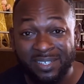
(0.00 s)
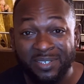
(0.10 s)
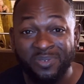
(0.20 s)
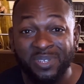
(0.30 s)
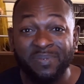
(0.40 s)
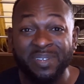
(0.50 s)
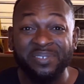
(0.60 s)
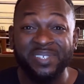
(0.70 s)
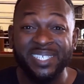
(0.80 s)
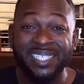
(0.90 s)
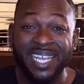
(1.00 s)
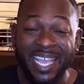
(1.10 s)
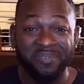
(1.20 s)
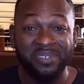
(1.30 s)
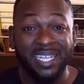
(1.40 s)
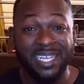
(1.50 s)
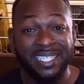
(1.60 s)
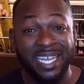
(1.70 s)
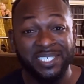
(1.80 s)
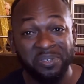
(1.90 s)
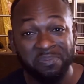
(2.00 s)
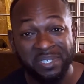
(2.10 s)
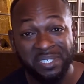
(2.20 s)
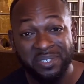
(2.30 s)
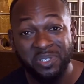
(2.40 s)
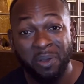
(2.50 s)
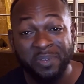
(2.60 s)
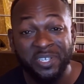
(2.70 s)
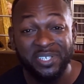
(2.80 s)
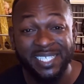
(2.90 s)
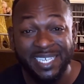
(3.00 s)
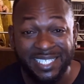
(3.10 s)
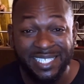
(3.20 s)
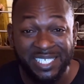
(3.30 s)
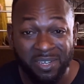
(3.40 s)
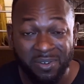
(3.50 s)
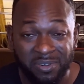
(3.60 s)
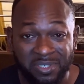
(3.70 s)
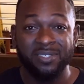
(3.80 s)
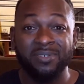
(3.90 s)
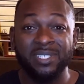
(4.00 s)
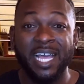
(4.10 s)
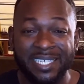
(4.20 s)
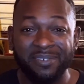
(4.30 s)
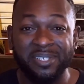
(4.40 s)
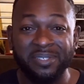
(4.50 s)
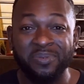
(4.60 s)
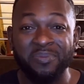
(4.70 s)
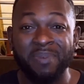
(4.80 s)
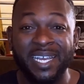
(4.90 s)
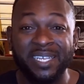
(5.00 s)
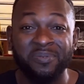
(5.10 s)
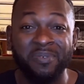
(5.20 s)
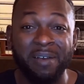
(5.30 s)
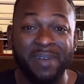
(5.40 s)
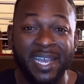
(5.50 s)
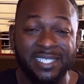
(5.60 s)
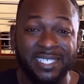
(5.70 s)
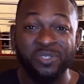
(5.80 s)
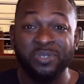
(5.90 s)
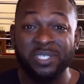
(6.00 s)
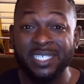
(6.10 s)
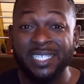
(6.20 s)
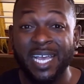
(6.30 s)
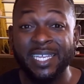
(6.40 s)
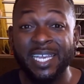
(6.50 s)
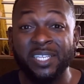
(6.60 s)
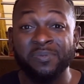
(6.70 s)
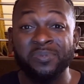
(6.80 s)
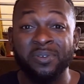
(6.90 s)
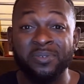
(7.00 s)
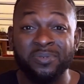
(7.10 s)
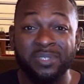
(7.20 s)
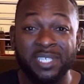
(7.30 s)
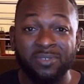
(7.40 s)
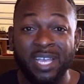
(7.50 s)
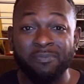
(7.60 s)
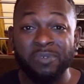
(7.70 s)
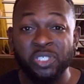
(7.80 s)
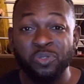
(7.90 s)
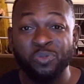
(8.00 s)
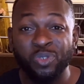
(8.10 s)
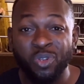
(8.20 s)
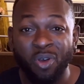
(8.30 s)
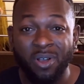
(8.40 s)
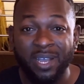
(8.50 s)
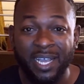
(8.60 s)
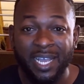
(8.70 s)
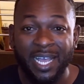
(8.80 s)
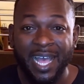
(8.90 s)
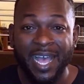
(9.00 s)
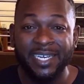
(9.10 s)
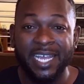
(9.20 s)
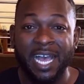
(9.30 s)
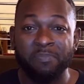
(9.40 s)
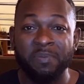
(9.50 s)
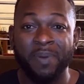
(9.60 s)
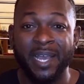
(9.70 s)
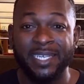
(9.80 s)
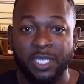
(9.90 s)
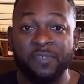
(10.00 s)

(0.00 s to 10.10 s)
It's only when you reach there before you now start shopping. Shop in your destination country. Don't start going to market to go and buy things. Those things at the end you will not use them. So I wish you good luck and happy packing.